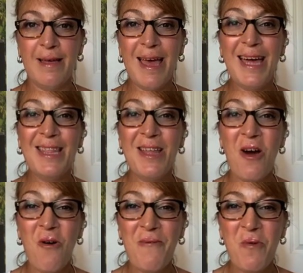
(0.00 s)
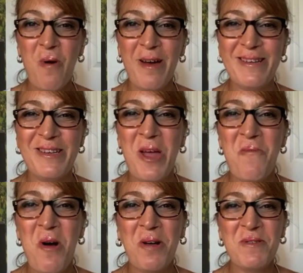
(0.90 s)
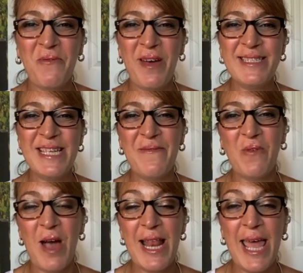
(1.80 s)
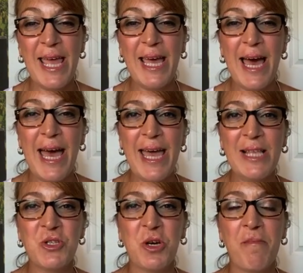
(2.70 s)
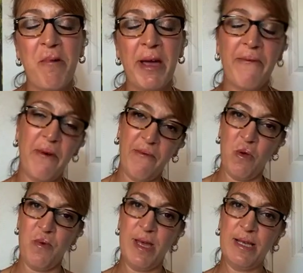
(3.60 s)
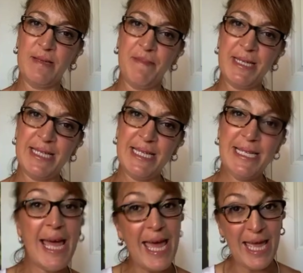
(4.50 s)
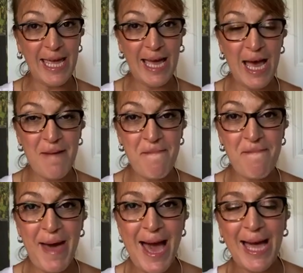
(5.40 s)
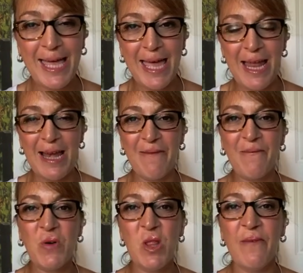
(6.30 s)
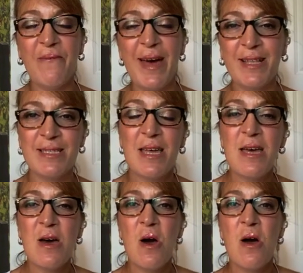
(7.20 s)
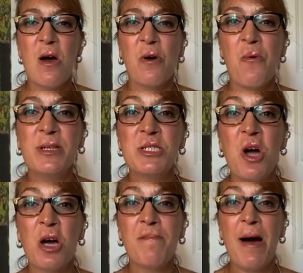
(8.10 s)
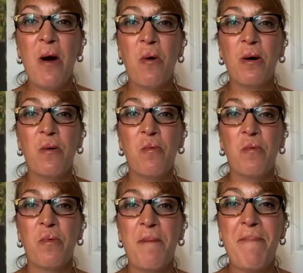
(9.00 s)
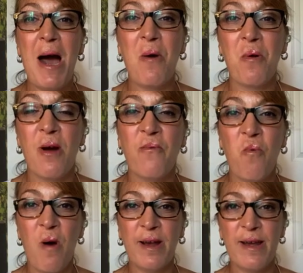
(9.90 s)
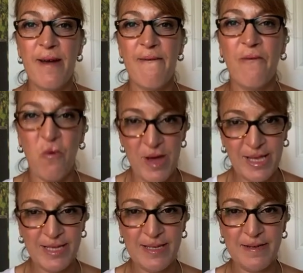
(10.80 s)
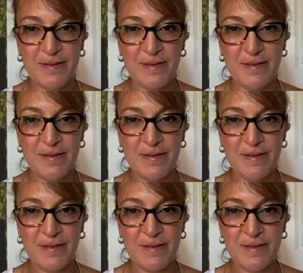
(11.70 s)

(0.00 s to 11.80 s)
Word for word: Hello everyone and welcome to Feisty on Friday. I took a break for a few weeks, but today I'm back and in full effect going to talk about the power of one voice.